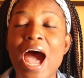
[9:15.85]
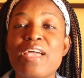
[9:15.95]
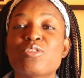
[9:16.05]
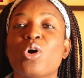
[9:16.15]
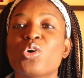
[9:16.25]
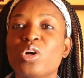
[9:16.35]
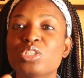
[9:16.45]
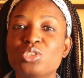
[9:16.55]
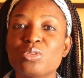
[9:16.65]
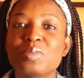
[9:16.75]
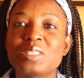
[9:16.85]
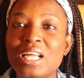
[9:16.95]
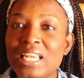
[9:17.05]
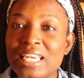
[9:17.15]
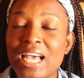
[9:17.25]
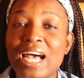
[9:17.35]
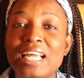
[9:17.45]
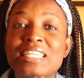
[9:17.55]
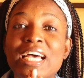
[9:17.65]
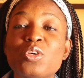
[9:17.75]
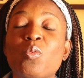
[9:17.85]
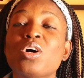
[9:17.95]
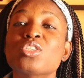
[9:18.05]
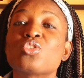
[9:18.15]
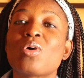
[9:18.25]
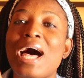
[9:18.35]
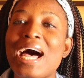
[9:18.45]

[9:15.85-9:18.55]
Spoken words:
and you're going to be telling her that you want to